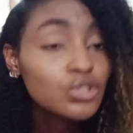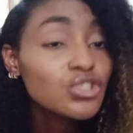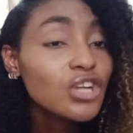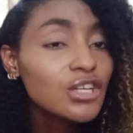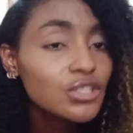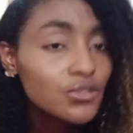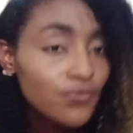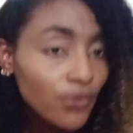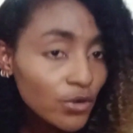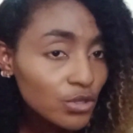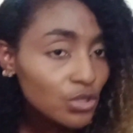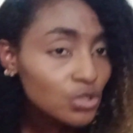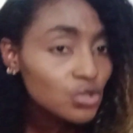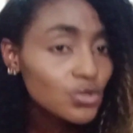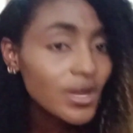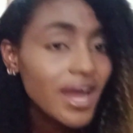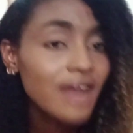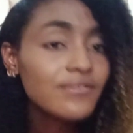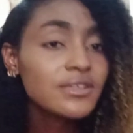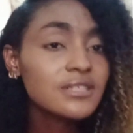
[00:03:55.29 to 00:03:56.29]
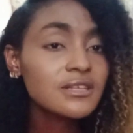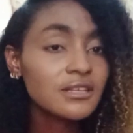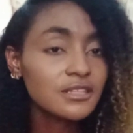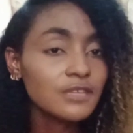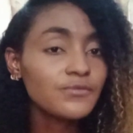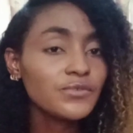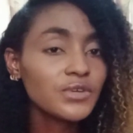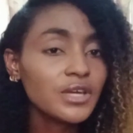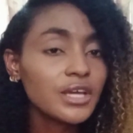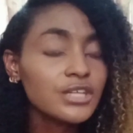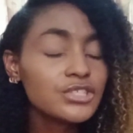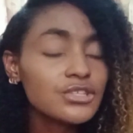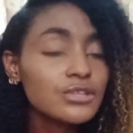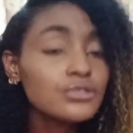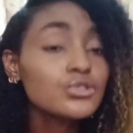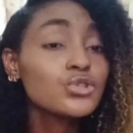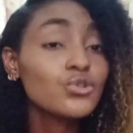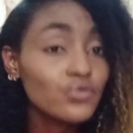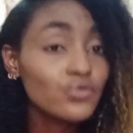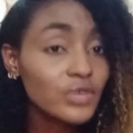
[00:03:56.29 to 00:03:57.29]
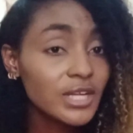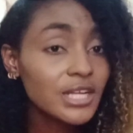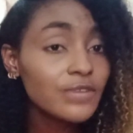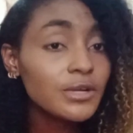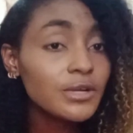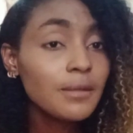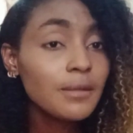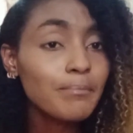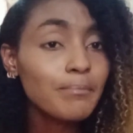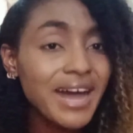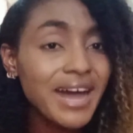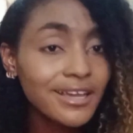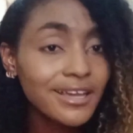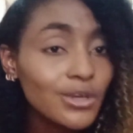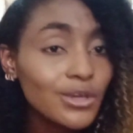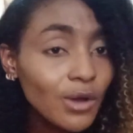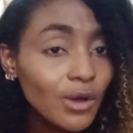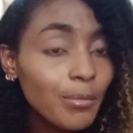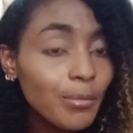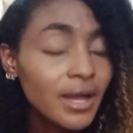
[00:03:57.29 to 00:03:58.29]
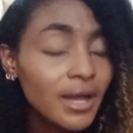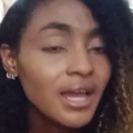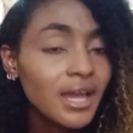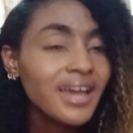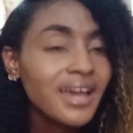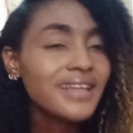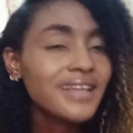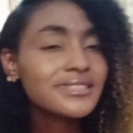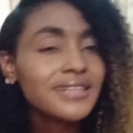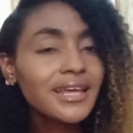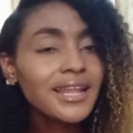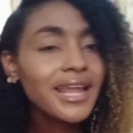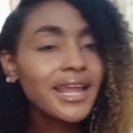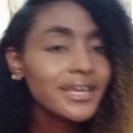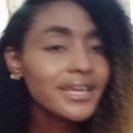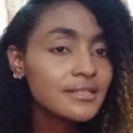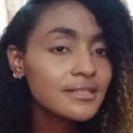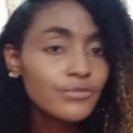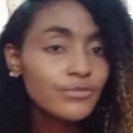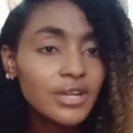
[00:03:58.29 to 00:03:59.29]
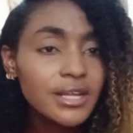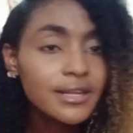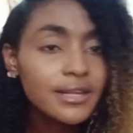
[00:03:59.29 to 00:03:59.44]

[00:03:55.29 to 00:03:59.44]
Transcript: just for you to have a certification to really, really back you up. It's not like it's really